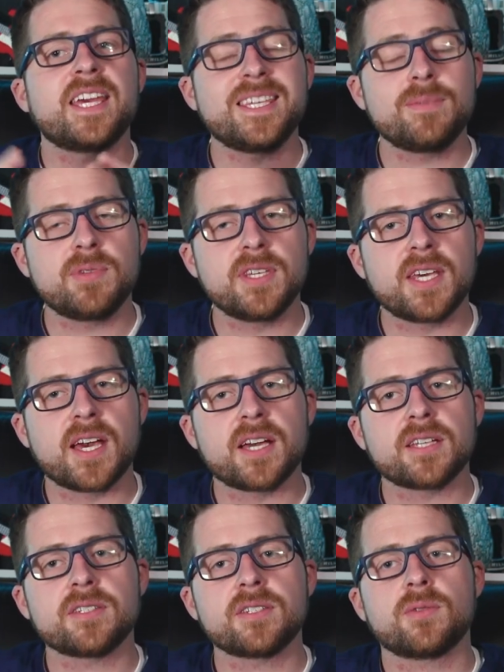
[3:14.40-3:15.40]

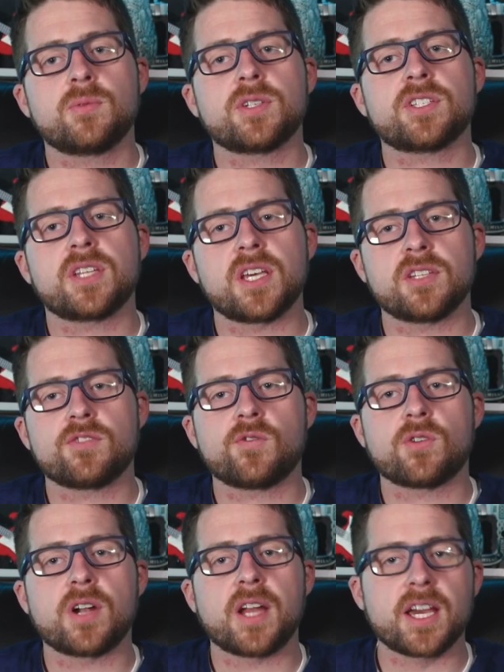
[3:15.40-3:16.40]
EPS, which stands
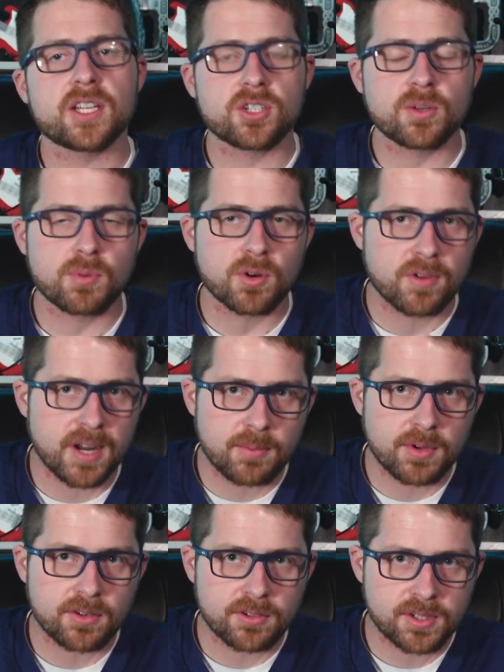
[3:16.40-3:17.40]
for
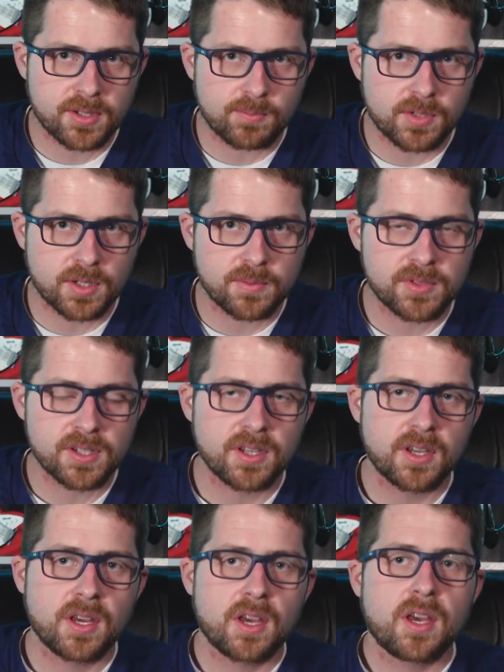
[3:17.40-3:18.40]
extrapyramidal symptoms,
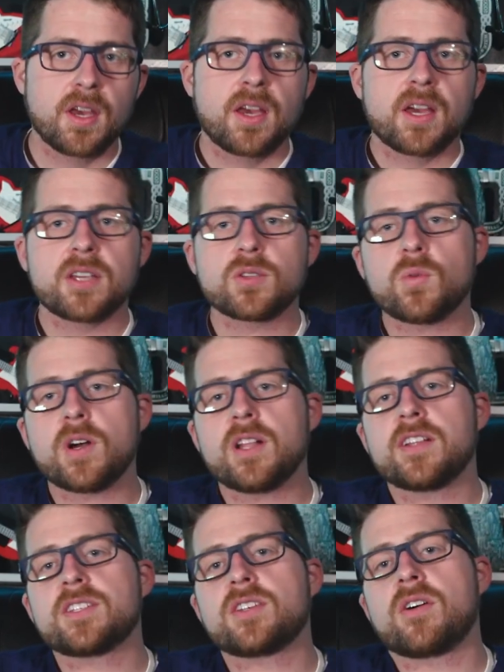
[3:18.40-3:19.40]
as well
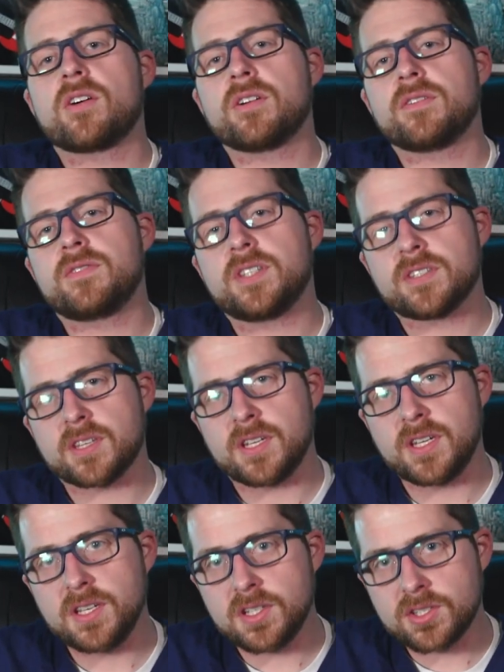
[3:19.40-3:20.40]
as tardive
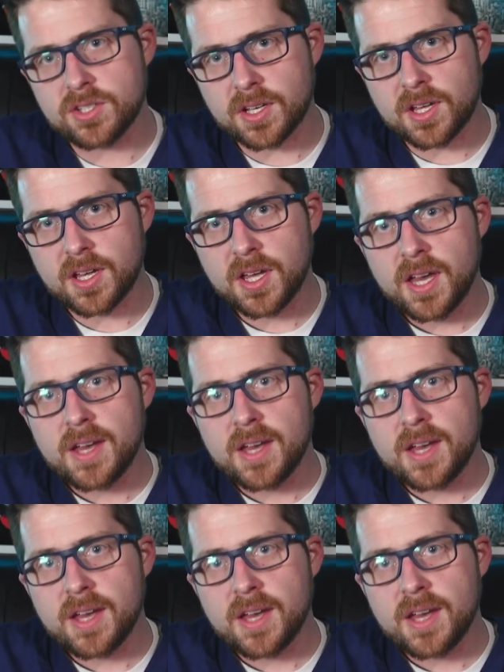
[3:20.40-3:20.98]
dyskinesia.